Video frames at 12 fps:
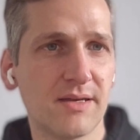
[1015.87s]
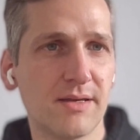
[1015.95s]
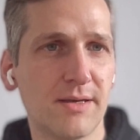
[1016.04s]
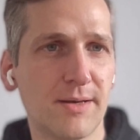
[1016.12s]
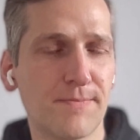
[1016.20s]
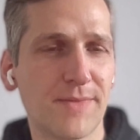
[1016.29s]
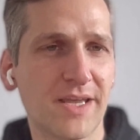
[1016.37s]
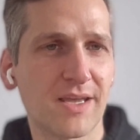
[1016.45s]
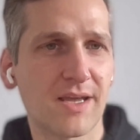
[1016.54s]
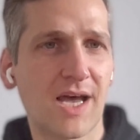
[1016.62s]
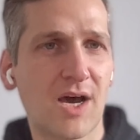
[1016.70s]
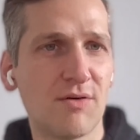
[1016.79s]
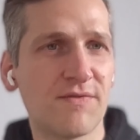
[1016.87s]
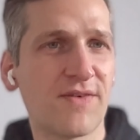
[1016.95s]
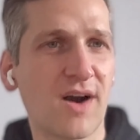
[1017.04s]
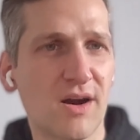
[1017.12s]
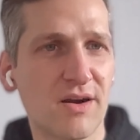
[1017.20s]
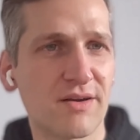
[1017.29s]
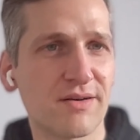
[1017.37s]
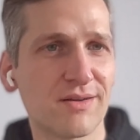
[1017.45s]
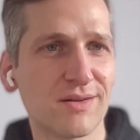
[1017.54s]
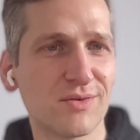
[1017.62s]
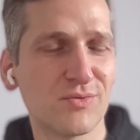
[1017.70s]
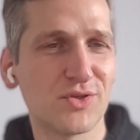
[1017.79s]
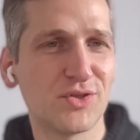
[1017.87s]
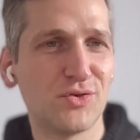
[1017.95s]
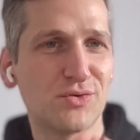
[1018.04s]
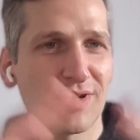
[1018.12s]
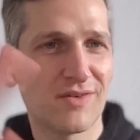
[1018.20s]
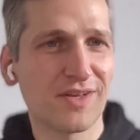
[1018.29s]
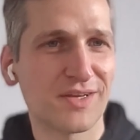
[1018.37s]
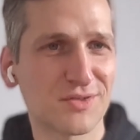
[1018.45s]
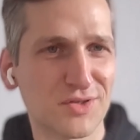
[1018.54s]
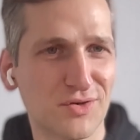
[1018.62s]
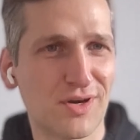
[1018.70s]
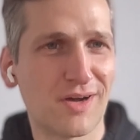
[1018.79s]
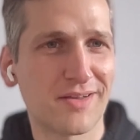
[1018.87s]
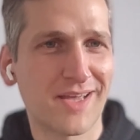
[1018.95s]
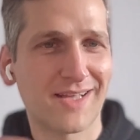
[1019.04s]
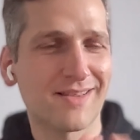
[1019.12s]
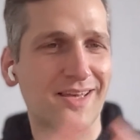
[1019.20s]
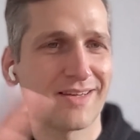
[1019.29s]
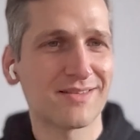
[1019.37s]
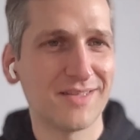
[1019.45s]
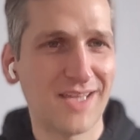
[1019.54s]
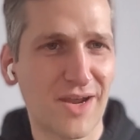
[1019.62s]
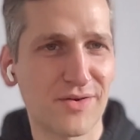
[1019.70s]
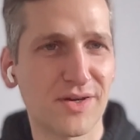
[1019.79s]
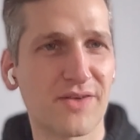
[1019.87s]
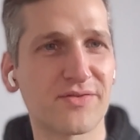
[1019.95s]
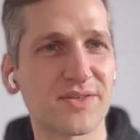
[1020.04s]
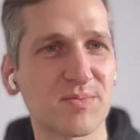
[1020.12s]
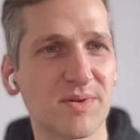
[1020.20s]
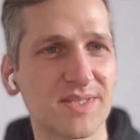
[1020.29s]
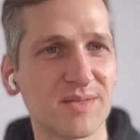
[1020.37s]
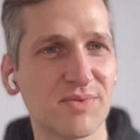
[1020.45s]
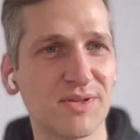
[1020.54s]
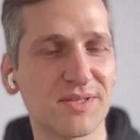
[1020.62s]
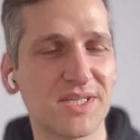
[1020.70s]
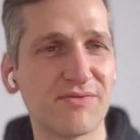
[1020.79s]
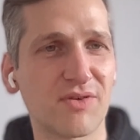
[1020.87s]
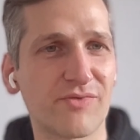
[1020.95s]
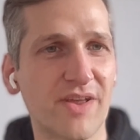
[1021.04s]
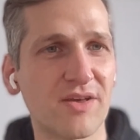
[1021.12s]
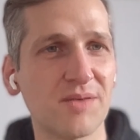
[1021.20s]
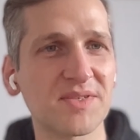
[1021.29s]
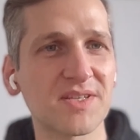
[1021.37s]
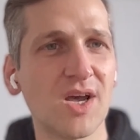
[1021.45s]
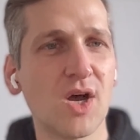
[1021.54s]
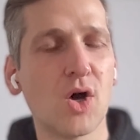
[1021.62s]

Like how far would you kind of like draw that, like the area of responsibility for RevOps?